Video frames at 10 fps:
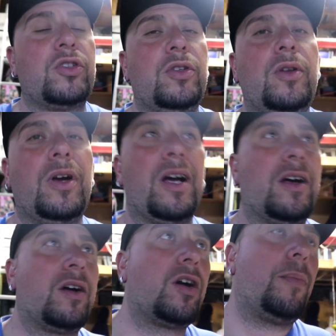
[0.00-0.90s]
you
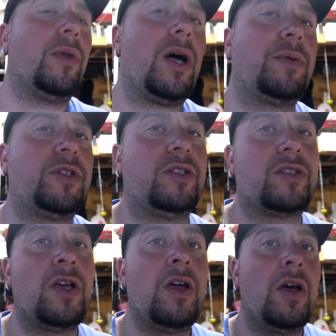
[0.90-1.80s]
got a couple
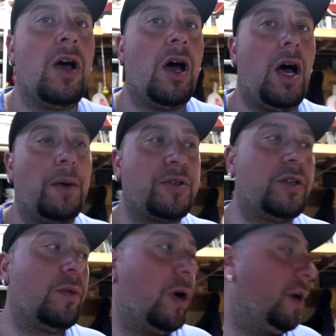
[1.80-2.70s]
options.
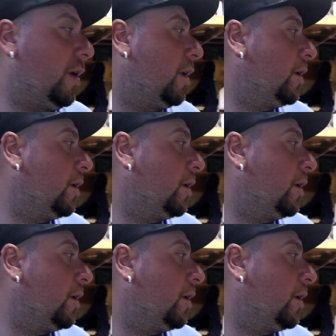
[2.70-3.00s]
Option one,